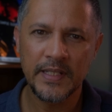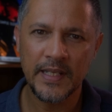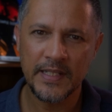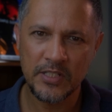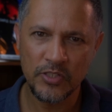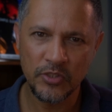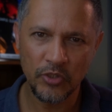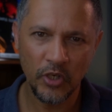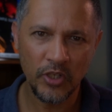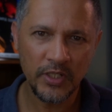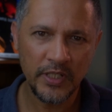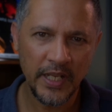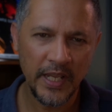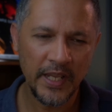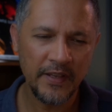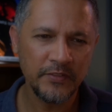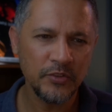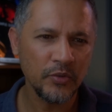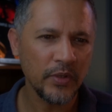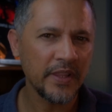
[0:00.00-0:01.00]
does not
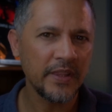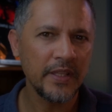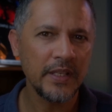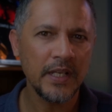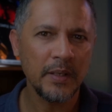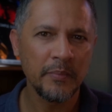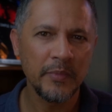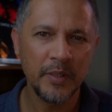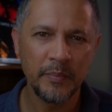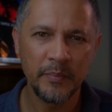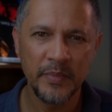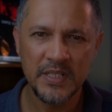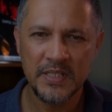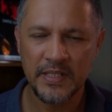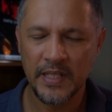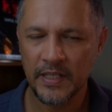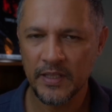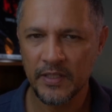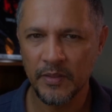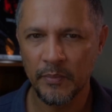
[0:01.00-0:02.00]
have, so I think I'm going to miss
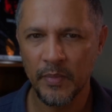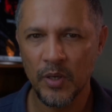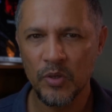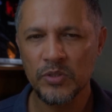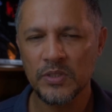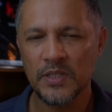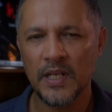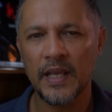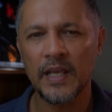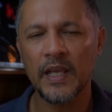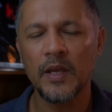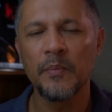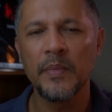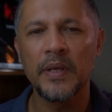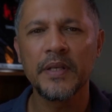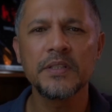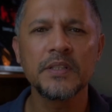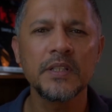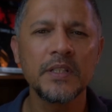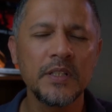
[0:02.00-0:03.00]
that the most. Like I
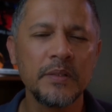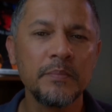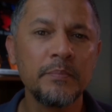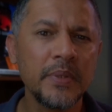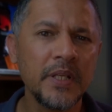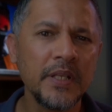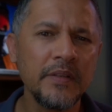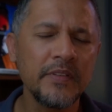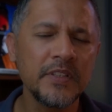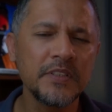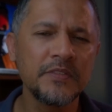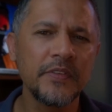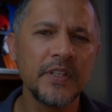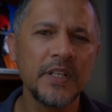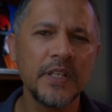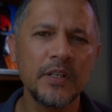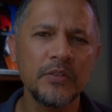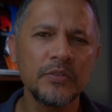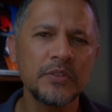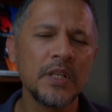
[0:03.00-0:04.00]
mentioned in previous
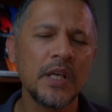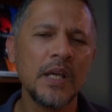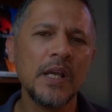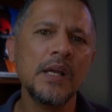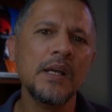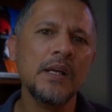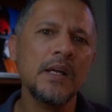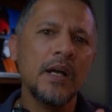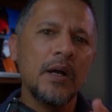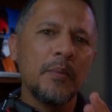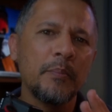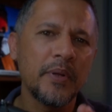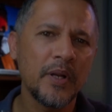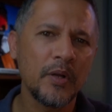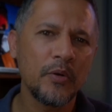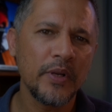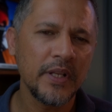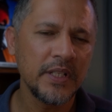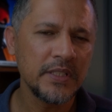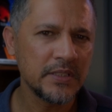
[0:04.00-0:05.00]
videos,
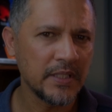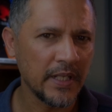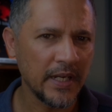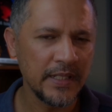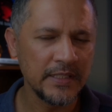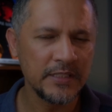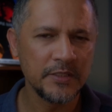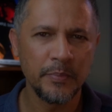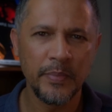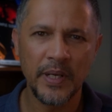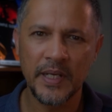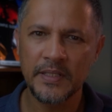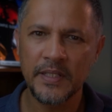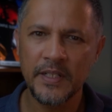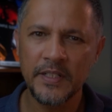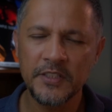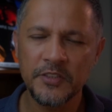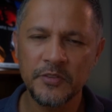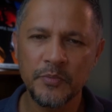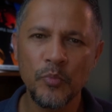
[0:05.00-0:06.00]
ProRes runs
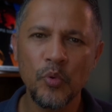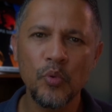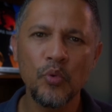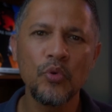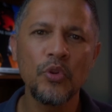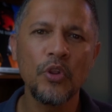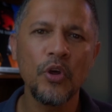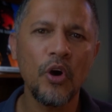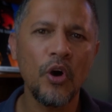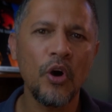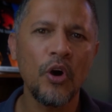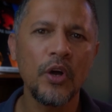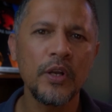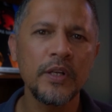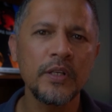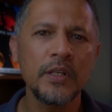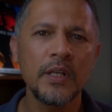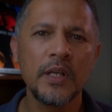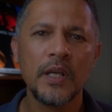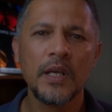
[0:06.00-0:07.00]
buttery smooth
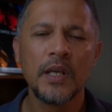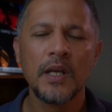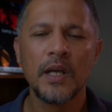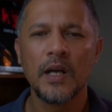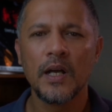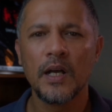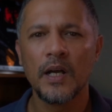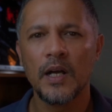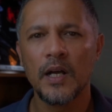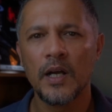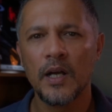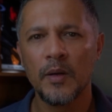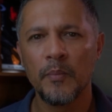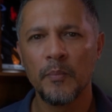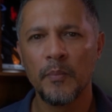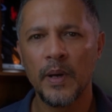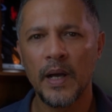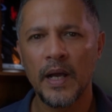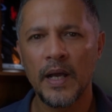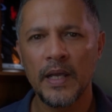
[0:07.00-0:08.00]
on
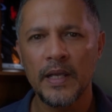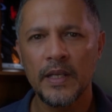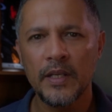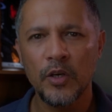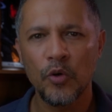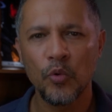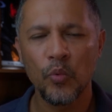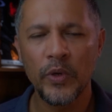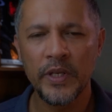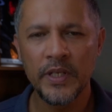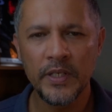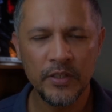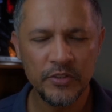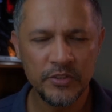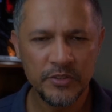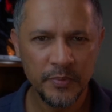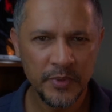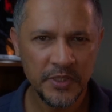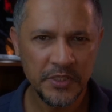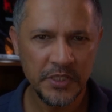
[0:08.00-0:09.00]
my
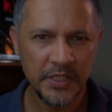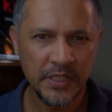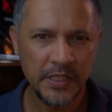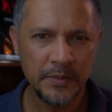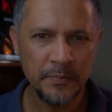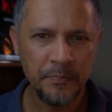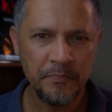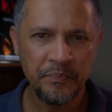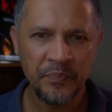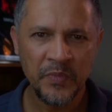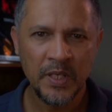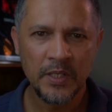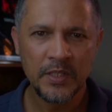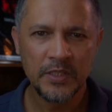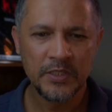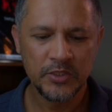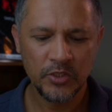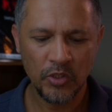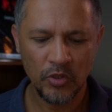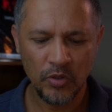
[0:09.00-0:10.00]
Windows machine,
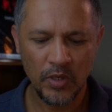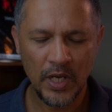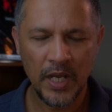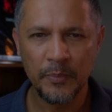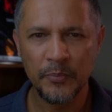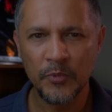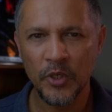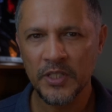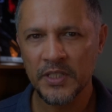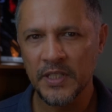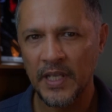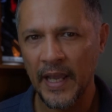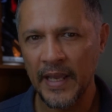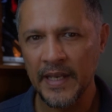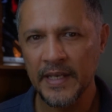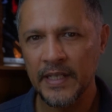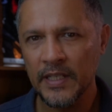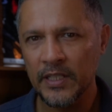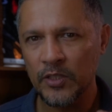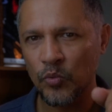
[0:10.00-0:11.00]
so I'm not
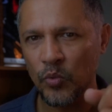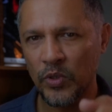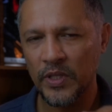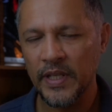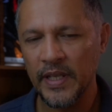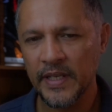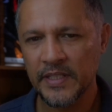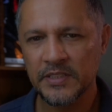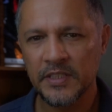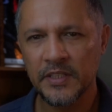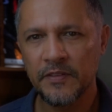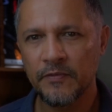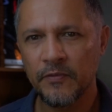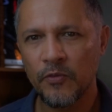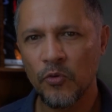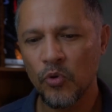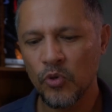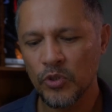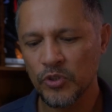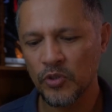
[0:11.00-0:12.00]
gaining it with the
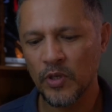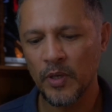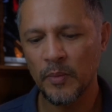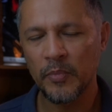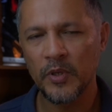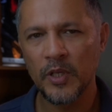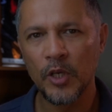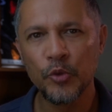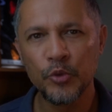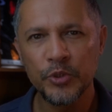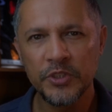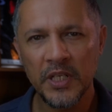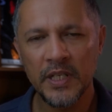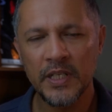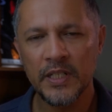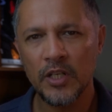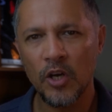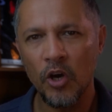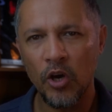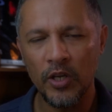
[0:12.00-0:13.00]
XT4, so I'm losing
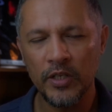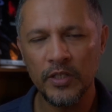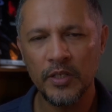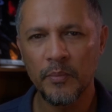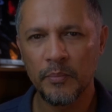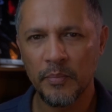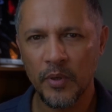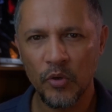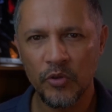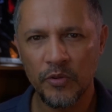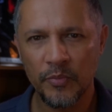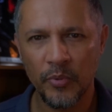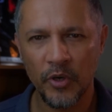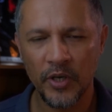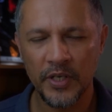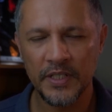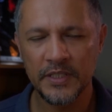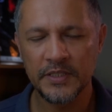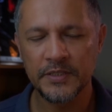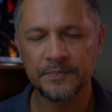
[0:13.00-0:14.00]
it on both
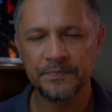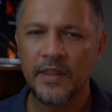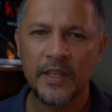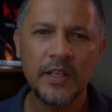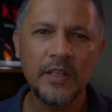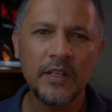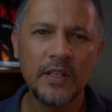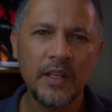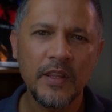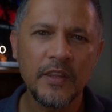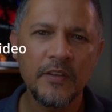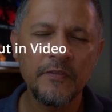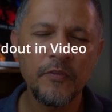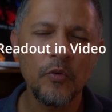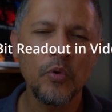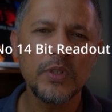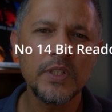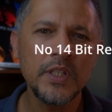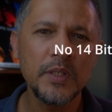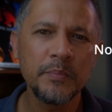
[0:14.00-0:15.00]
bodies. Then the
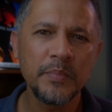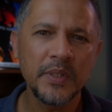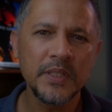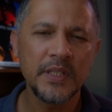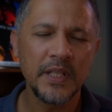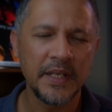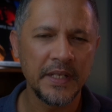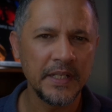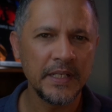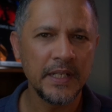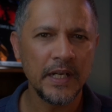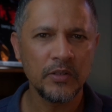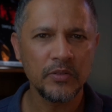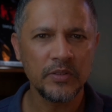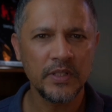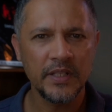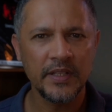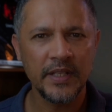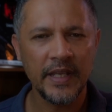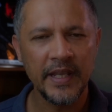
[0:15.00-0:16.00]
14-bit readout
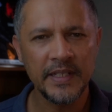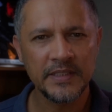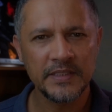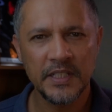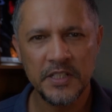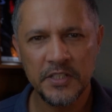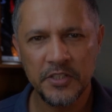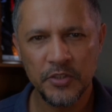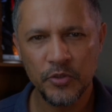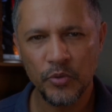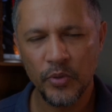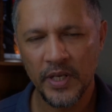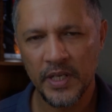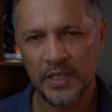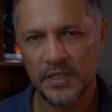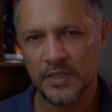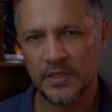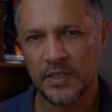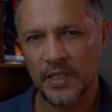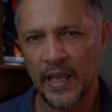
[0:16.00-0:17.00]
that the
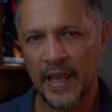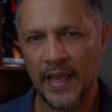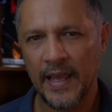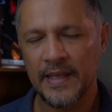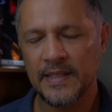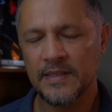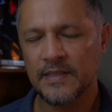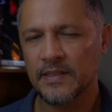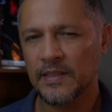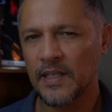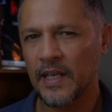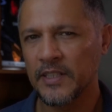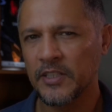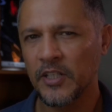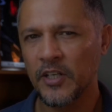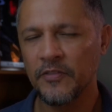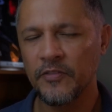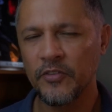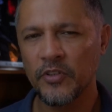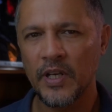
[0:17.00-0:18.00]
XH2s has, I
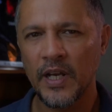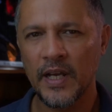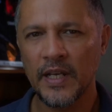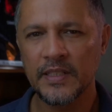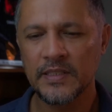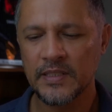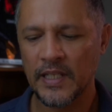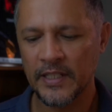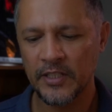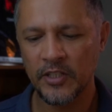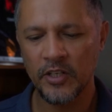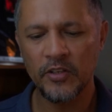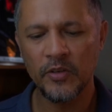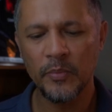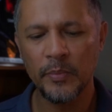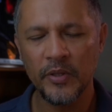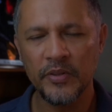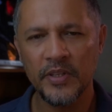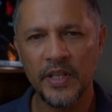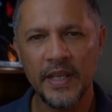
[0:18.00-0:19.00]
don't know
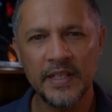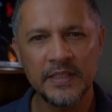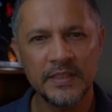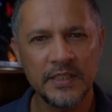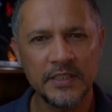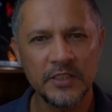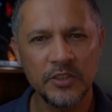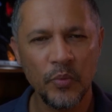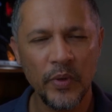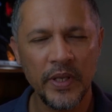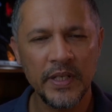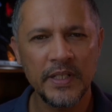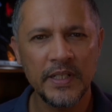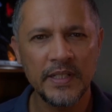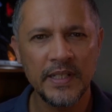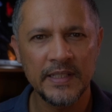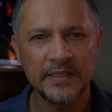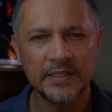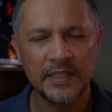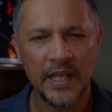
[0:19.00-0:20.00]
about the XS20,
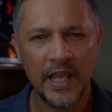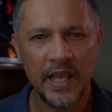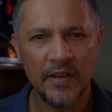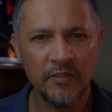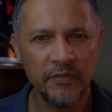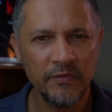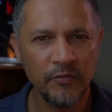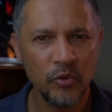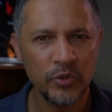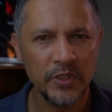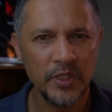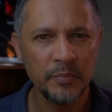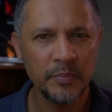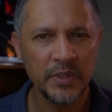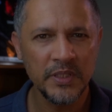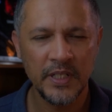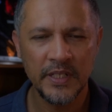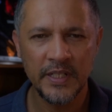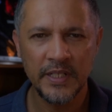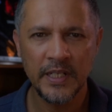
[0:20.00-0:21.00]
does it have a
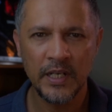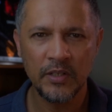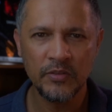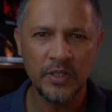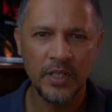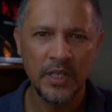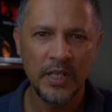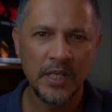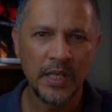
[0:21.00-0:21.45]
14-bit readout